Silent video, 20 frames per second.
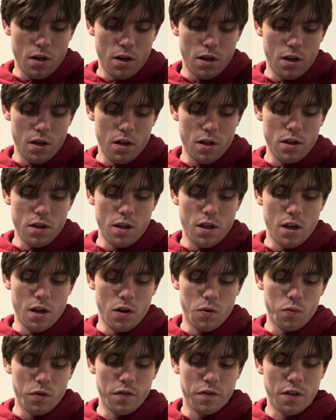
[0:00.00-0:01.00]
And then
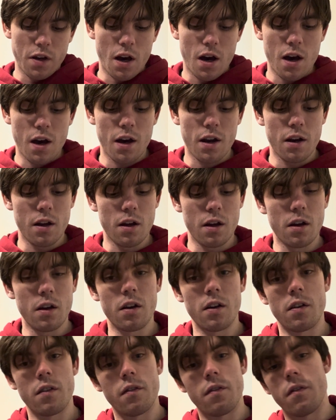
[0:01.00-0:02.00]
we've got
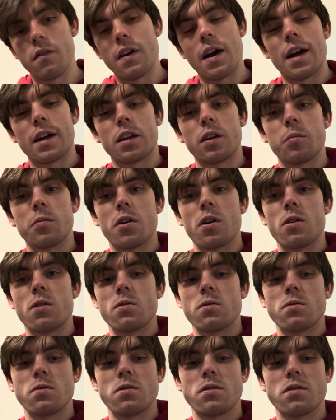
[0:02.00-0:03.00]
vacuum
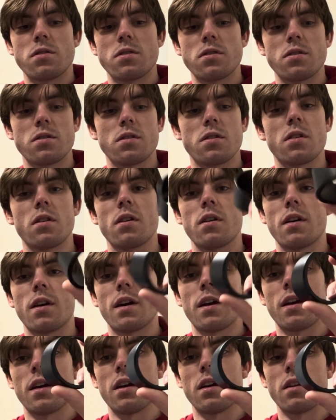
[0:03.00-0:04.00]
hose
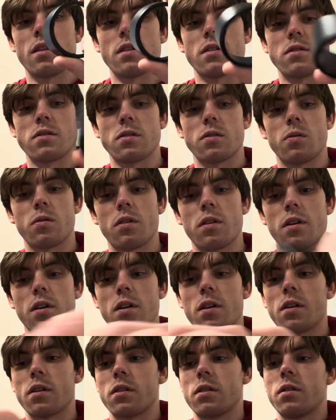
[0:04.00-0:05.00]
and this little
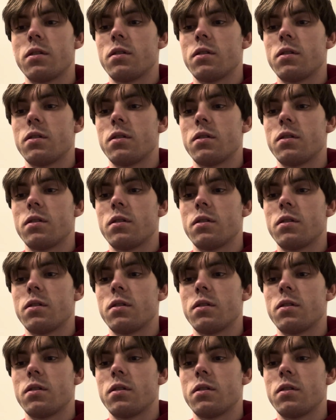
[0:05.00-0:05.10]
thing.